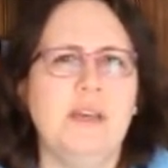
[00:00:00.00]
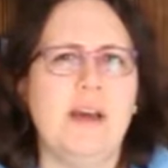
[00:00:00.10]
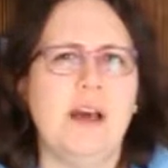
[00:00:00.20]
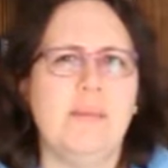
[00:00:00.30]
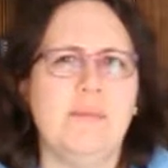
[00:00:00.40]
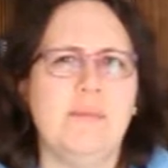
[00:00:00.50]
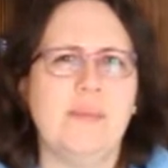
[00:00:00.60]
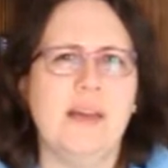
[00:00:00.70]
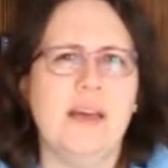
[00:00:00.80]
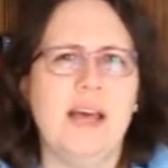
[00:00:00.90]

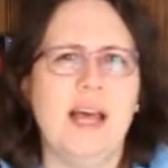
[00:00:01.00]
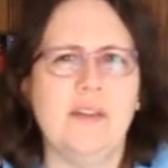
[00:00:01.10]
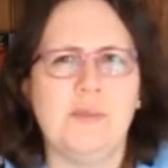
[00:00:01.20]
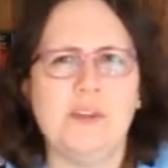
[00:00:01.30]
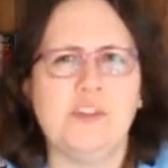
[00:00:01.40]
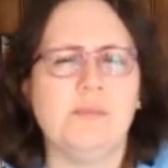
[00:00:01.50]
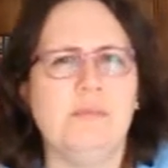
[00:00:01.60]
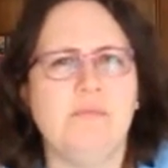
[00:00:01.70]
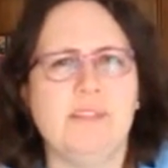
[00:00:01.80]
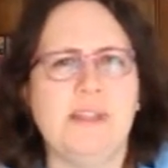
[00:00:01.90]
how the witch has
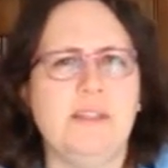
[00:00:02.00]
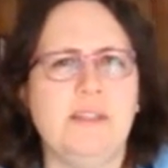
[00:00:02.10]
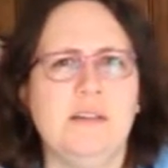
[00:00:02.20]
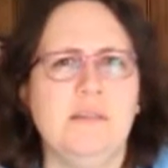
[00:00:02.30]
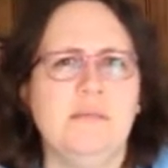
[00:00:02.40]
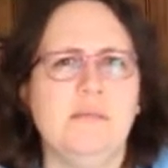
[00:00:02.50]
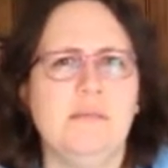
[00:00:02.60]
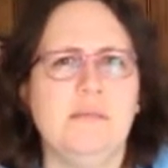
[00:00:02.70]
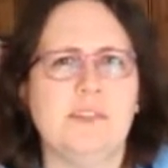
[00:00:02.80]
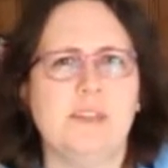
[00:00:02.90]
been presented in
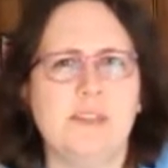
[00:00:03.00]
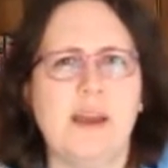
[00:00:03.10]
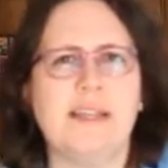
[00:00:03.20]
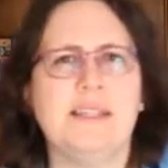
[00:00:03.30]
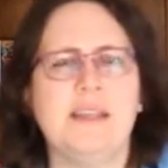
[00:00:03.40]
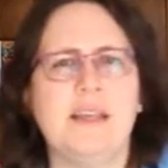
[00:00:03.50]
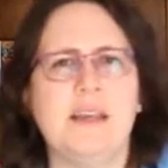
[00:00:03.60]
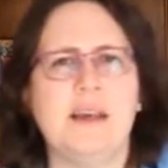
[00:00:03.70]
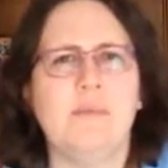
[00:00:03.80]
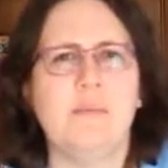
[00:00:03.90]
society,
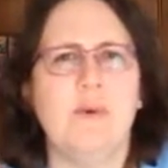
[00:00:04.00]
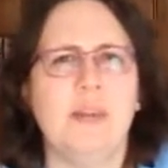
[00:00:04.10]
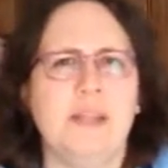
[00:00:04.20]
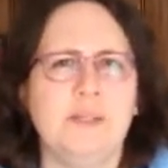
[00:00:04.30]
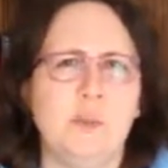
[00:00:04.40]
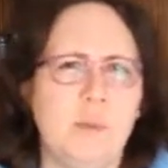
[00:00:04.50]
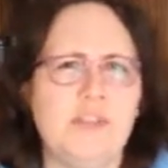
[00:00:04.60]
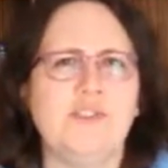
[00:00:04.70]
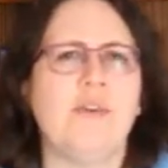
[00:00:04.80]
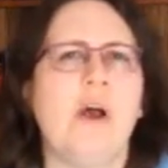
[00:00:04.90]
what led to
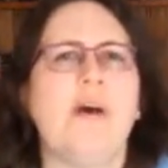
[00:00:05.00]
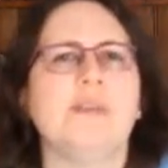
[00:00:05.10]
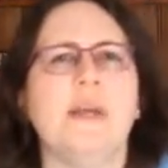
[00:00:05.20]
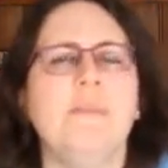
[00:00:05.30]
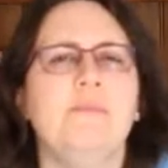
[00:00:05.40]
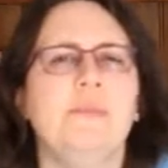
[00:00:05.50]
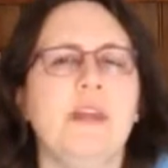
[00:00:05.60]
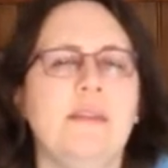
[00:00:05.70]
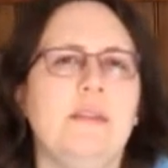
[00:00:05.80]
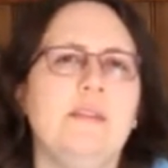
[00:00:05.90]
witch trials,
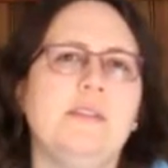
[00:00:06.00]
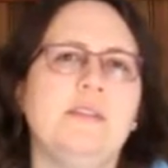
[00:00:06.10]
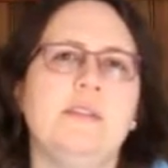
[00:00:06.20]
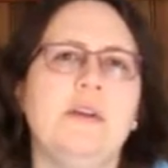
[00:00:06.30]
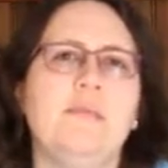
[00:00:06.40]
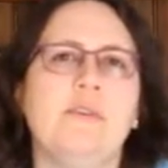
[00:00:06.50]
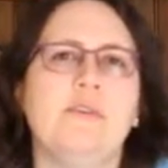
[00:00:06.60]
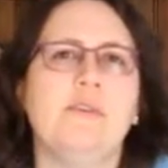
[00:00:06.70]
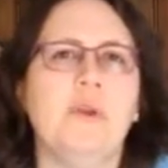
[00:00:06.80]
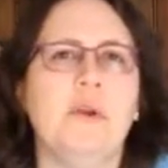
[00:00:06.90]
then this is a great book
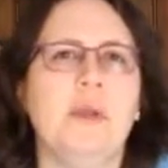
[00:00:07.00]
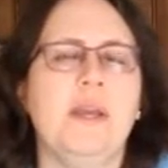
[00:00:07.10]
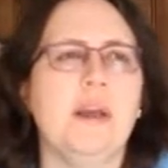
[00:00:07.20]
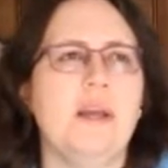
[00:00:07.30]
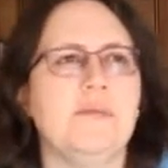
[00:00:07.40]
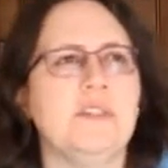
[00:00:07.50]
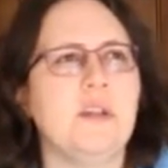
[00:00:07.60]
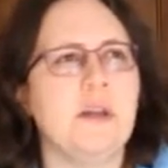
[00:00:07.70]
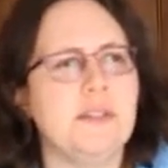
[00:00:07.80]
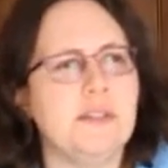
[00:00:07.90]
for you. It kind of
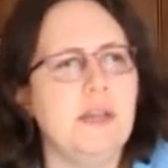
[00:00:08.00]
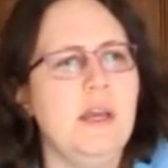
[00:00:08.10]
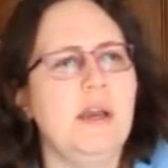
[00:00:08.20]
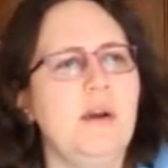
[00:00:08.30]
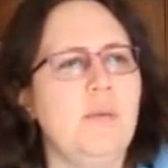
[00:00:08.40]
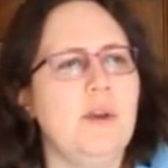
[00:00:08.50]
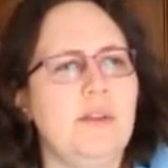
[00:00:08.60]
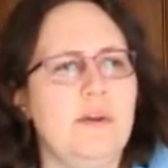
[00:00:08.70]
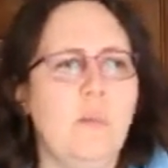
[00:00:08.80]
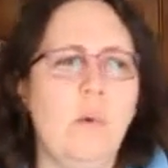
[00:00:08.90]
starts with
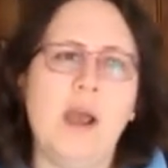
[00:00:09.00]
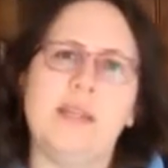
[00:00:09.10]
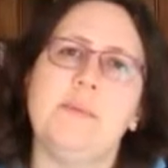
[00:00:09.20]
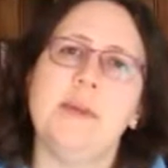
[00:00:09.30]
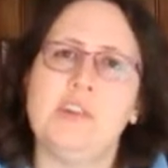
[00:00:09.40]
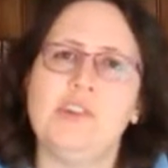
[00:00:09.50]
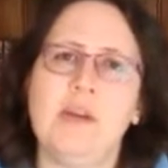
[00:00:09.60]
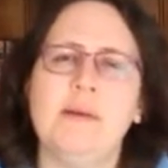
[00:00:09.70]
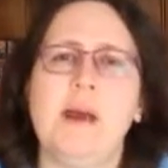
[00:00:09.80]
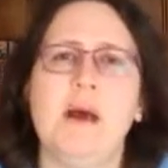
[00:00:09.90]
a wider picture,
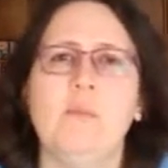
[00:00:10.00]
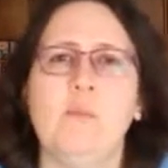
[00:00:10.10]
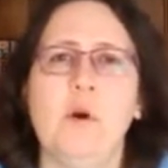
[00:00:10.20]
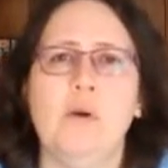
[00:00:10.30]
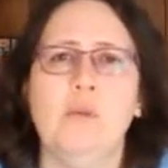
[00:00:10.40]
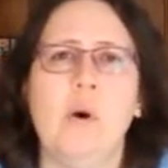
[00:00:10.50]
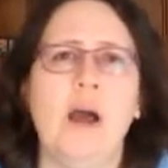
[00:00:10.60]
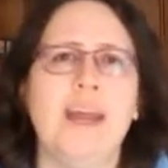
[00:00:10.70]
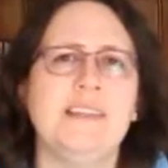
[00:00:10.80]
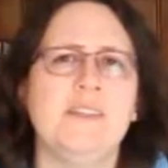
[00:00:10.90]

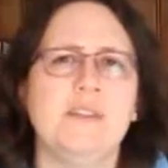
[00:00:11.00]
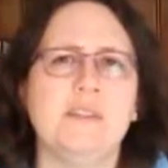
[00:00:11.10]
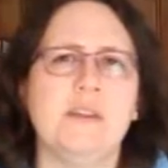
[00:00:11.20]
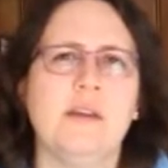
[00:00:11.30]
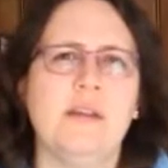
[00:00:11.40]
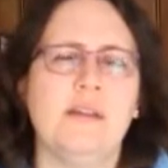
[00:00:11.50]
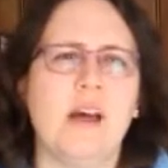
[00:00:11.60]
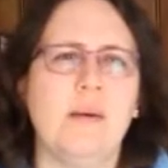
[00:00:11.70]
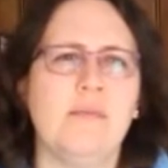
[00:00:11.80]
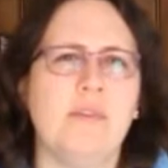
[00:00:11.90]
worldwide, looks at
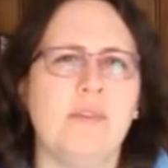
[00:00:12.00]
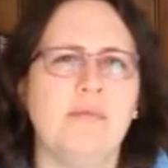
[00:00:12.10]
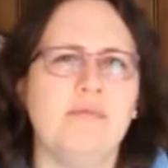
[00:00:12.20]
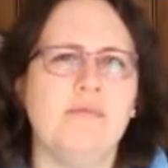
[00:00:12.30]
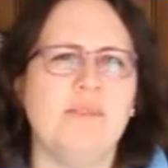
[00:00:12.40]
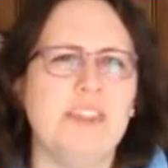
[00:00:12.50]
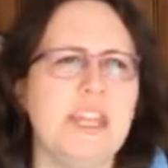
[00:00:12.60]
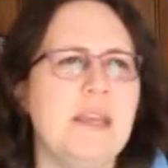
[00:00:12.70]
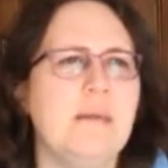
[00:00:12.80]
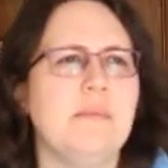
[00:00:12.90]

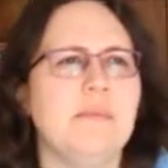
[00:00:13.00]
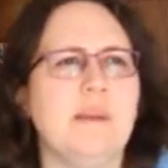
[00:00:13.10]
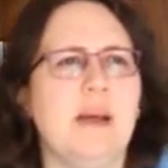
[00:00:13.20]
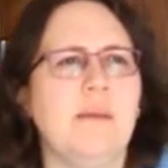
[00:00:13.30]
themes,